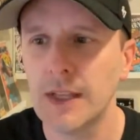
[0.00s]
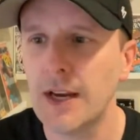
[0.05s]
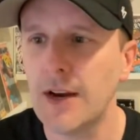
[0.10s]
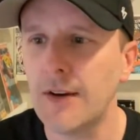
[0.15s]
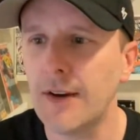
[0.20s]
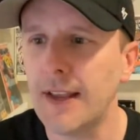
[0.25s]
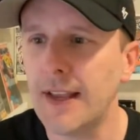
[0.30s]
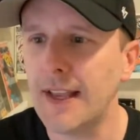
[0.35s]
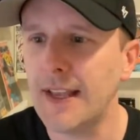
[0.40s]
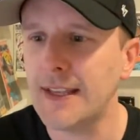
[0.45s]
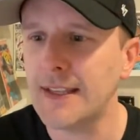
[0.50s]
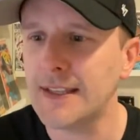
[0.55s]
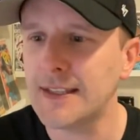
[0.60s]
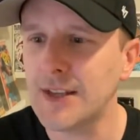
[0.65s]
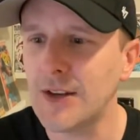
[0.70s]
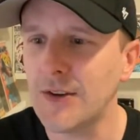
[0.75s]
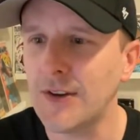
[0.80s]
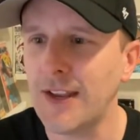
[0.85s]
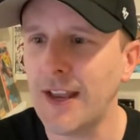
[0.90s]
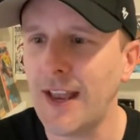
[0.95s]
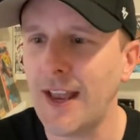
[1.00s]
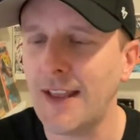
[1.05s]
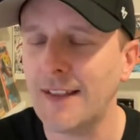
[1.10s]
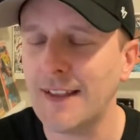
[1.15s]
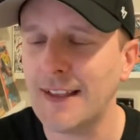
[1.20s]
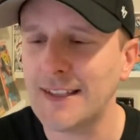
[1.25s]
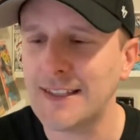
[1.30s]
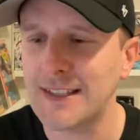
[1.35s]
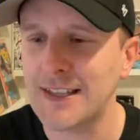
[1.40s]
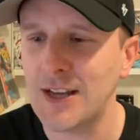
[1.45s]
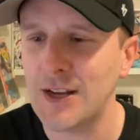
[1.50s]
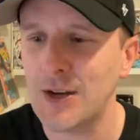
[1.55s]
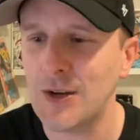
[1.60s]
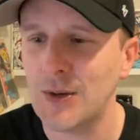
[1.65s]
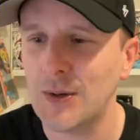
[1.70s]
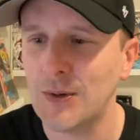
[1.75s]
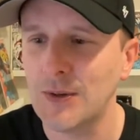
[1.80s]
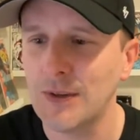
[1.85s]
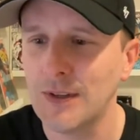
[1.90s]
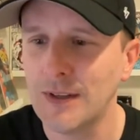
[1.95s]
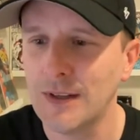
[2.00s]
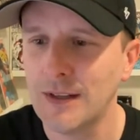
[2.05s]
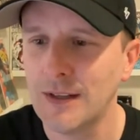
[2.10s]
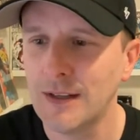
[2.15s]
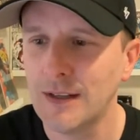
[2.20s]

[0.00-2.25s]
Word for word: There he is. Okay, let's go.